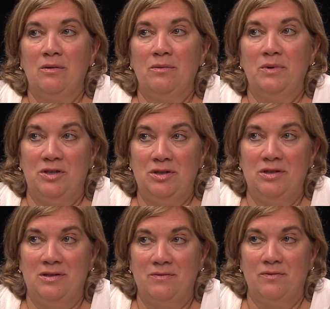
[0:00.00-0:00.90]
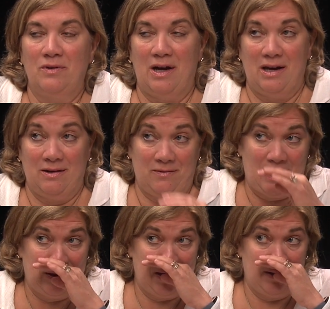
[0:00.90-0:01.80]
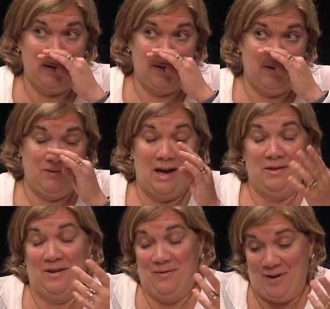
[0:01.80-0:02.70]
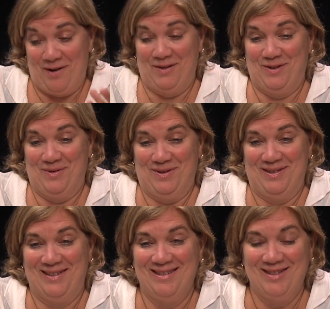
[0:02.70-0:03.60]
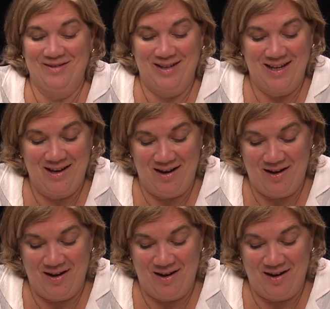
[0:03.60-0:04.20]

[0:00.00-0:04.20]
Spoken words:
which is, I think for obvious reasons concerning.